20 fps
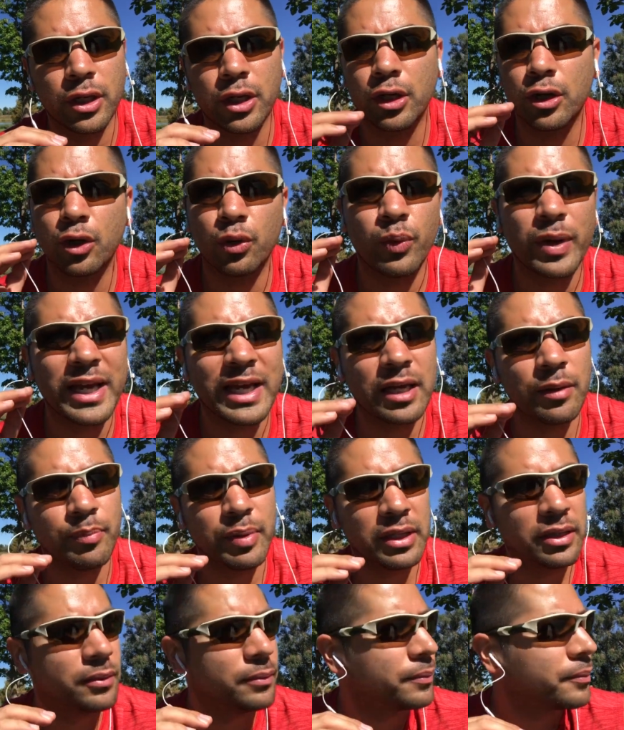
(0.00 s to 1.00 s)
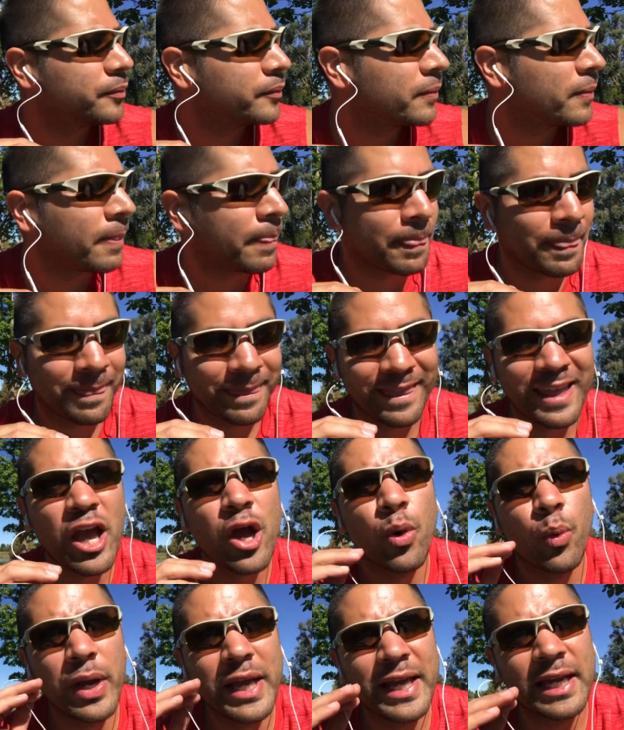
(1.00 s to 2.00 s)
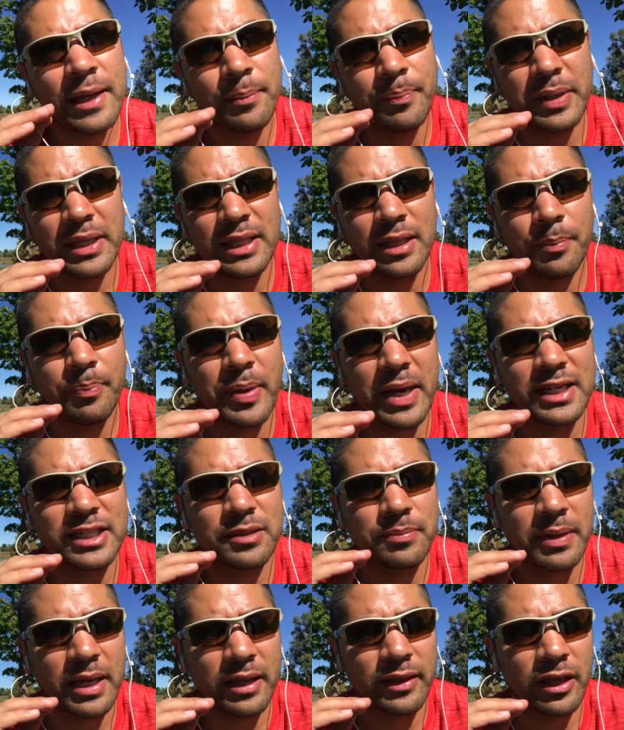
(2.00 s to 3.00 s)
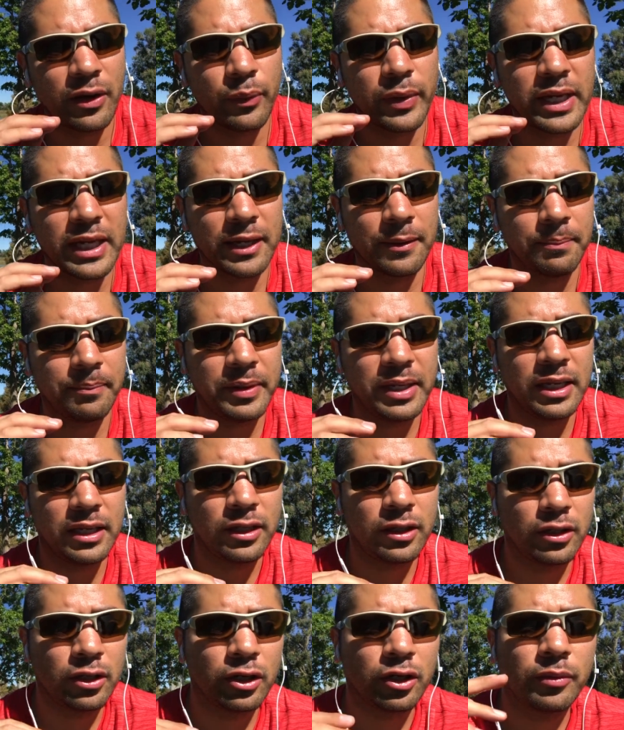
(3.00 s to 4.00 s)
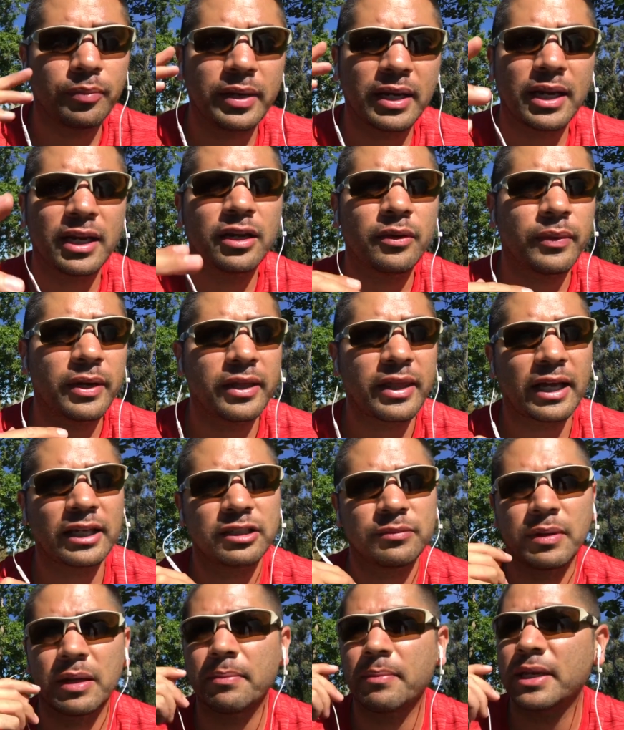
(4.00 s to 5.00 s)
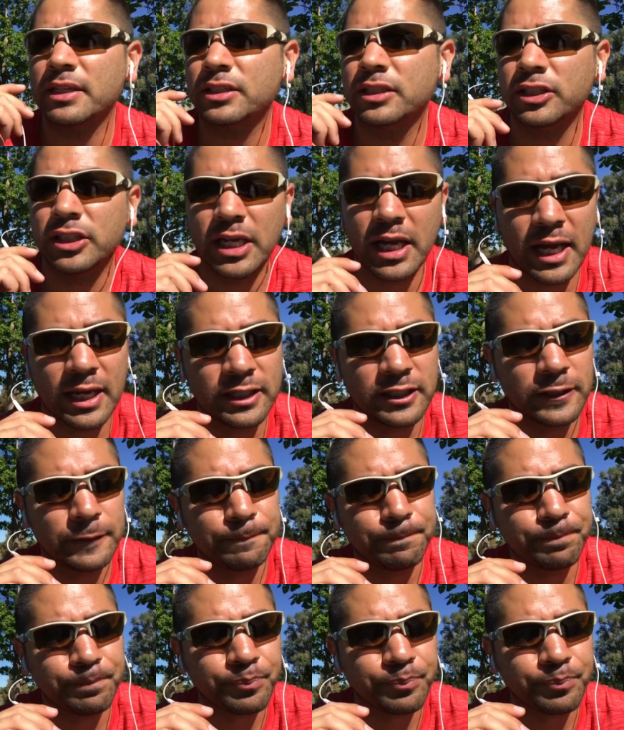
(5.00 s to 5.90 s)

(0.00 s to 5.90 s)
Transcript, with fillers: You know, we can be, we can be the best man that we can be. You know. But anyway, that's my message, guys.